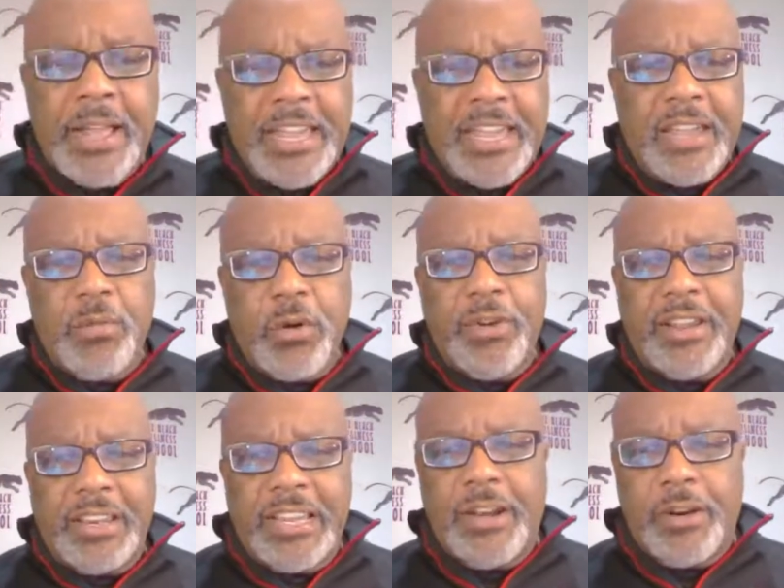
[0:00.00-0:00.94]
He wrote
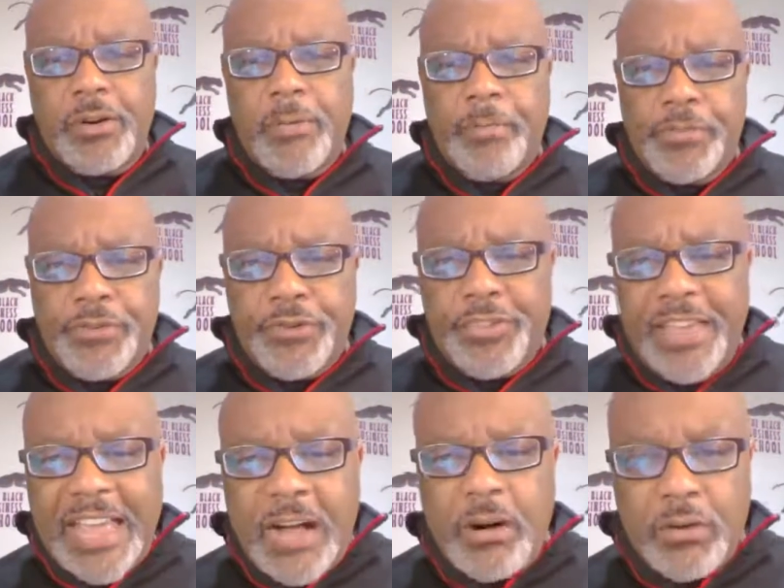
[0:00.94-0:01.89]
a letter to
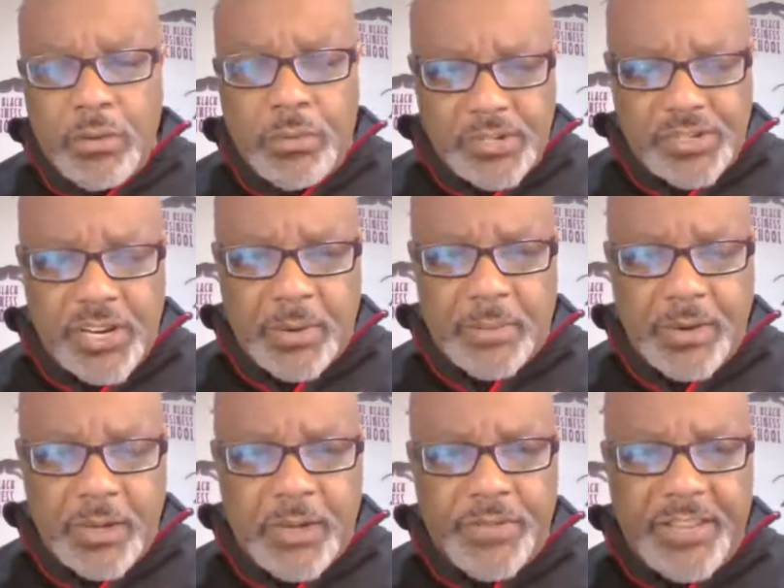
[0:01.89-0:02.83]
the outgoing
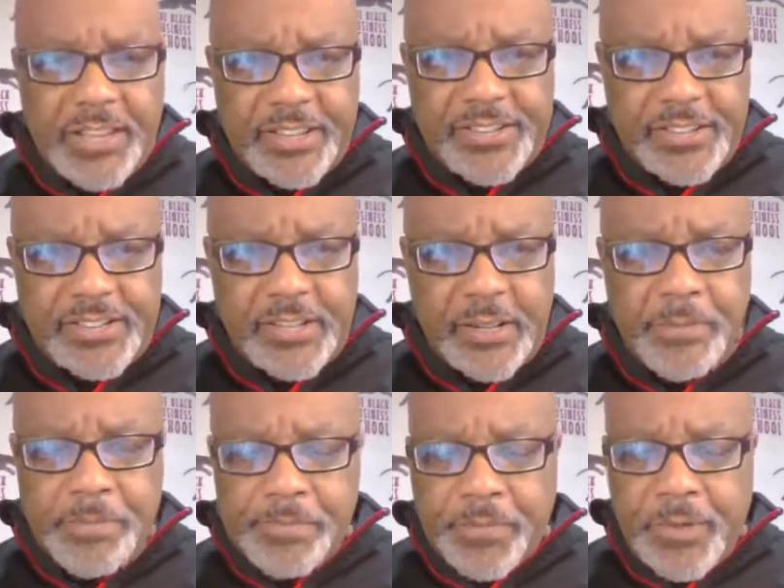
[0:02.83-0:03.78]
chairman of the SEC,
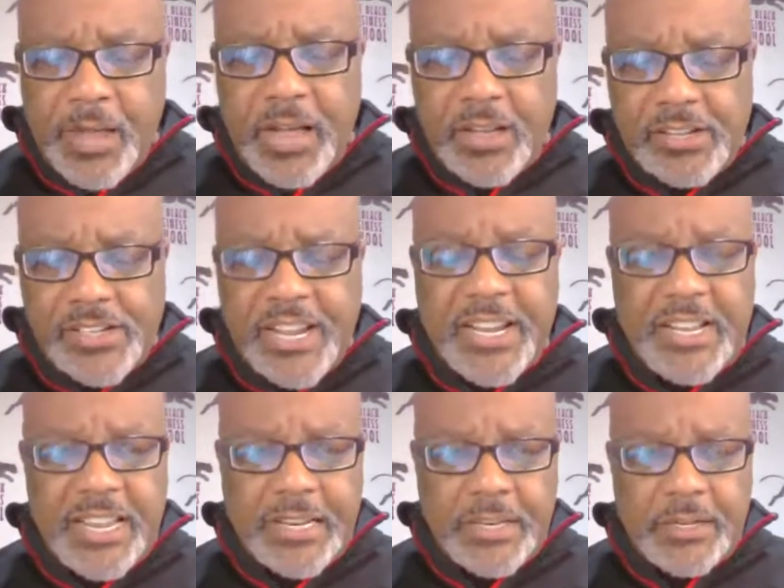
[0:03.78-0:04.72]
Jay
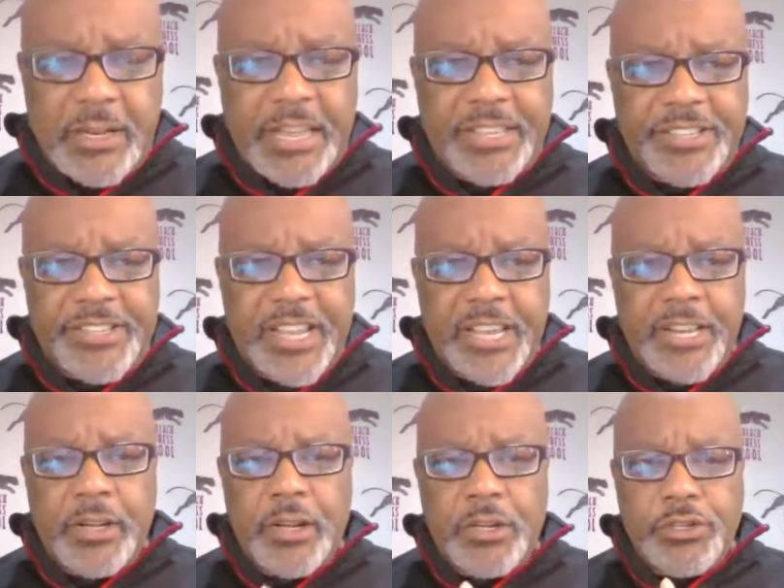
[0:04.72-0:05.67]
Clayton, and
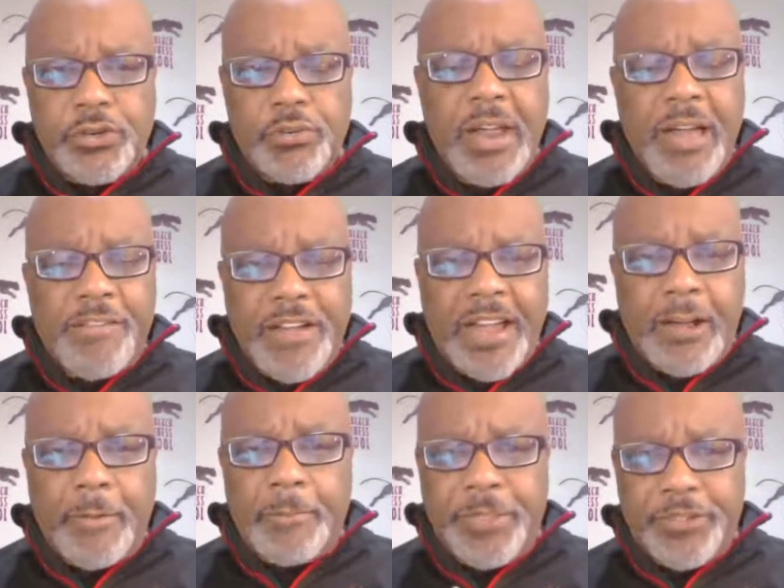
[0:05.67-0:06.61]
said, do not
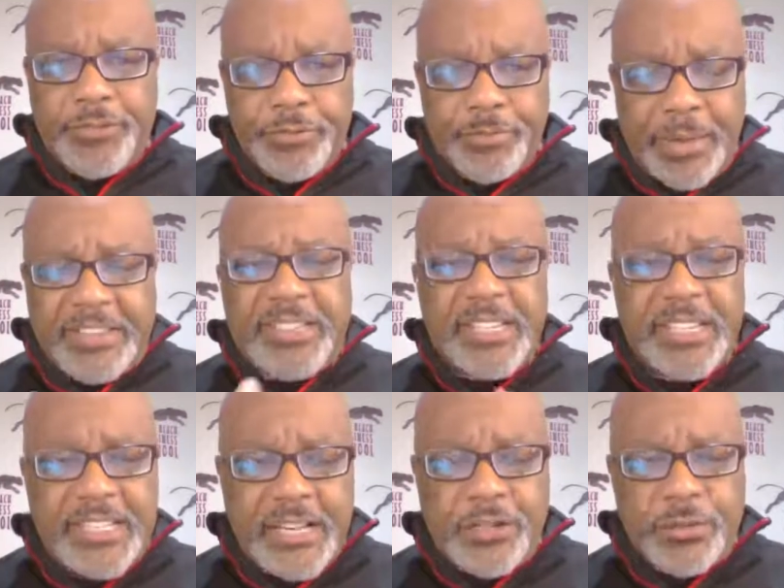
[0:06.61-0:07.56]
file this. Basically, he
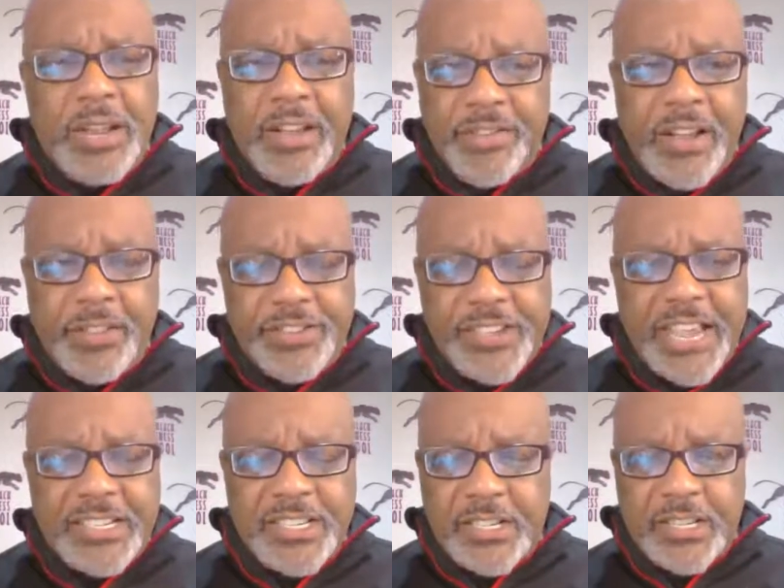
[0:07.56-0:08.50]
said, do not file this
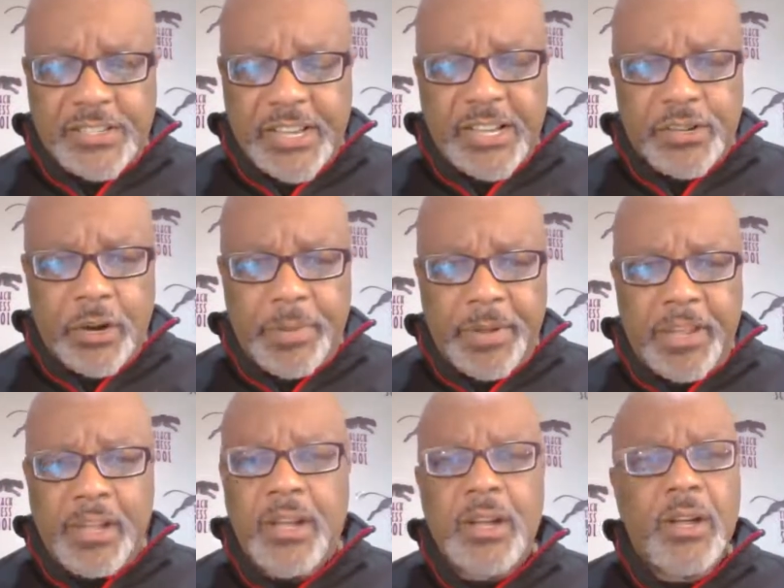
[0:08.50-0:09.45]
action against XRP.